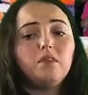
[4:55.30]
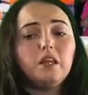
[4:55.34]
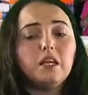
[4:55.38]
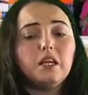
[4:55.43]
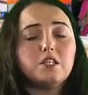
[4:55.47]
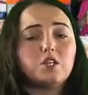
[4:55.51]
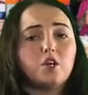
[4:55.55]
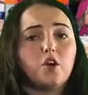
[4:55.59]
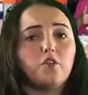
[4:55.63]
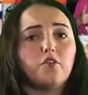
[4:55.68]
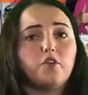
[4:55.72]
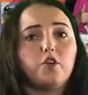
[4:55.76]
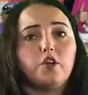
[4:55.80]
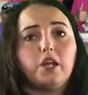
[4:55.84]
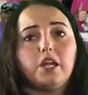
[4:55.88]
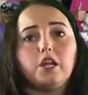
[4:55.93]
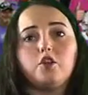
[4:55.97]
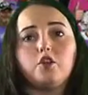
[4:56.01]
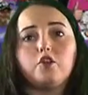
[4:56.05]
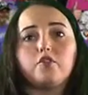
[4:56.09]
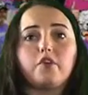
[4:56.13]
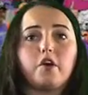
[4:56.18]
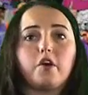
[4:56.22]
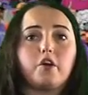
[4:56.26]
So if you're needing
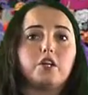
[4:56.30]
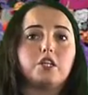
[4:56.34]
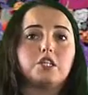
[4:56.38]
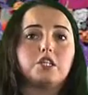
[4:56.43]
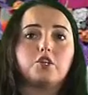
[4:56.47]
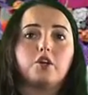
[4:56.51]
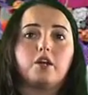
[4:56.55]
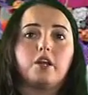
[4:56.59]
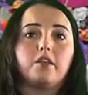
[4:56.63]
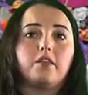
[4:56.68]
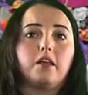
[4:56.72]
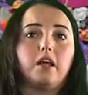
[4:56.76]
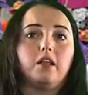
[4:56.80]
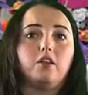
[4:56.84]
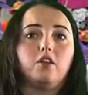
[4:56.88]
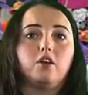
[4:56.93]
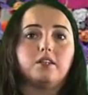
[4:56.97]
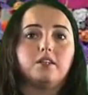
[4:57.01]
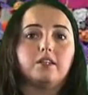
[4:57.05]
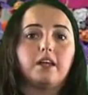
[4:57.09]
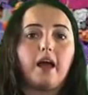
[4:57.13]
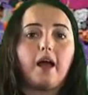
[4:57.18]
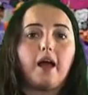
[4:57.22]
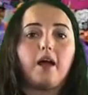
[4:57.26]
your furnace or anything
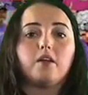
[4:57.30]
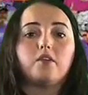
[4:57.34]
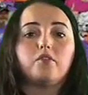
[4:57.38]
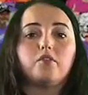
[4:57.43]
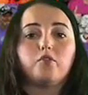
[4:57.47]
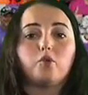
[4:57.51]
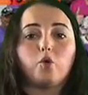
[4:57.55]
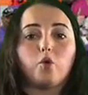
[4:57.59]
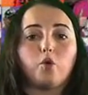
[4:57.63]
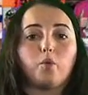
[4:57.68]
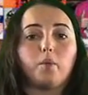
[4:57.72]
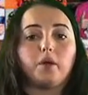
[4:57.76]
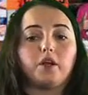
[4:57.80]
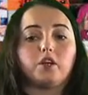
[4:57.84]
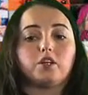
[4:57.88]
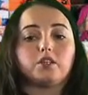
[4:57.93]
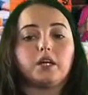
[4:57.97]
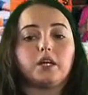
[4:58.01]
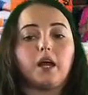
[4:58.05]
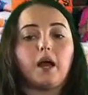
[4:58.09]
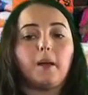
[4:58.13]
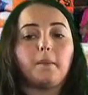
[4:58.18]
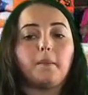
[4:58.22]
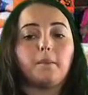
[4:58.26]
looked at for
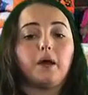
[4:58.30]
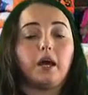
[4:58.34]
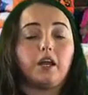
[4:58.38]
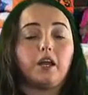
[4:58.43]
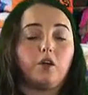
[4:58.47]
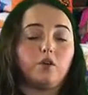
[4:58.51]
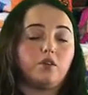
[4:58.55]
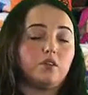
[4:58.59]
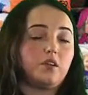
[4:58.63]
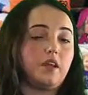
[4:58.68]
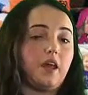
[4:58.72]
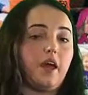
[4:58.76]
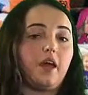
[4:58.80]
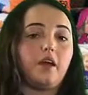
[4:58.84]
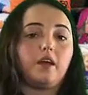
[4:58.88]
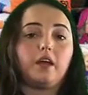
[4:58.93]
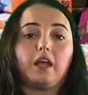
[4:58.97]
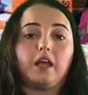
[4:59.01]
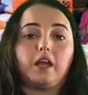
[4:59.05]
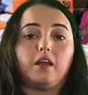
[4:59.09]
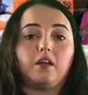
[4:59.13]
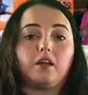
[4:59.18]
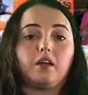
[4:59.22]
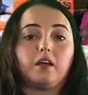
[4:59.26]
wintertime, I know today
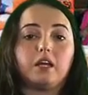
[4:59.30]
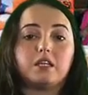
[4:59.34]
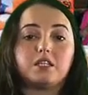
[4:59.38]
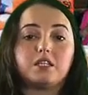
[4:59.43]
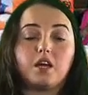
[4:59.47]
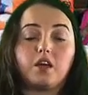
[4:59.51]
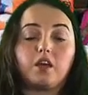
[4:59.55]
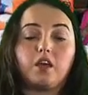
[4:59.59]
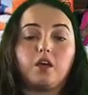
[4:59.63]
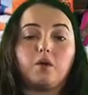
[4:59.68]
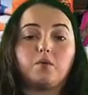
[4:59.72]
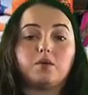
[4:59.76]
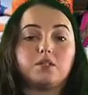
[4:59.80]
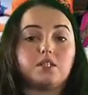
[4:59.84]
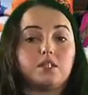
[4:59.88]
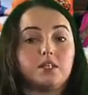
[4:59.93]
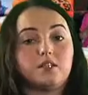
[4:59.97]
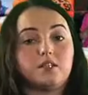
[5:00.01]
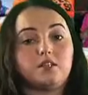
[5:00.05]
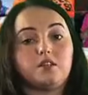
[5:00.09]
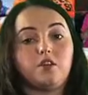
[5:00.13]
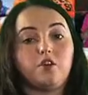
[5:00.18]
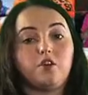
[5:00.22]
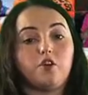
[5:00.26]
again in Kentucky was
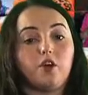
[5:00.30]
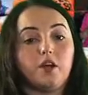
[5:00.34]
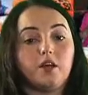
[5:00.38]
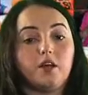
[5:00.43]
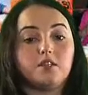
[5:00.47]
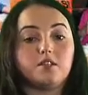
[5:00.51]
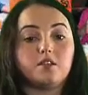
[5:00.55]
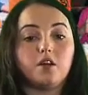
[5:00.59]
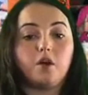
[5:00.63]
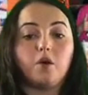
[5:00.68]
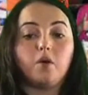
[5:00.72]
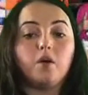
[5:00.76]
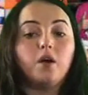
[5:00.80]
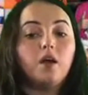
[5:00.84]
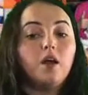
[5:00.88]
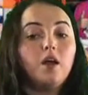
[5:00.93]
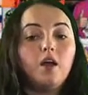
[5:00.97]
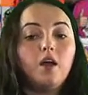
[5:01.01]
60 degrees, so